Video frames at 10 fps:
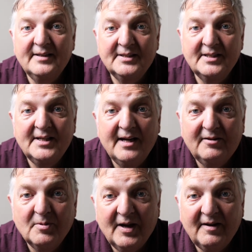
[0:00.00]
As I say
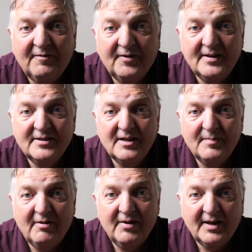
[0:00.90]
to my friends in
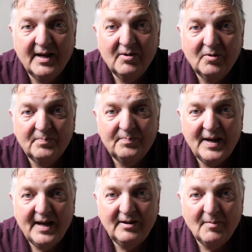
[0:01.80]
America, hope
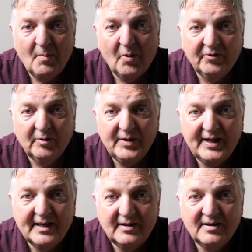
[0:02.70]
uh, your Memorial
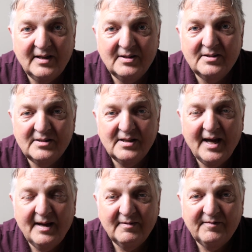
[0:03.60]
weekend is
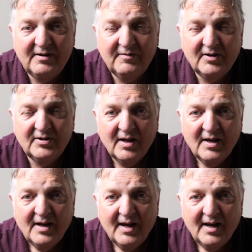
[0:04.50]
uh, very, very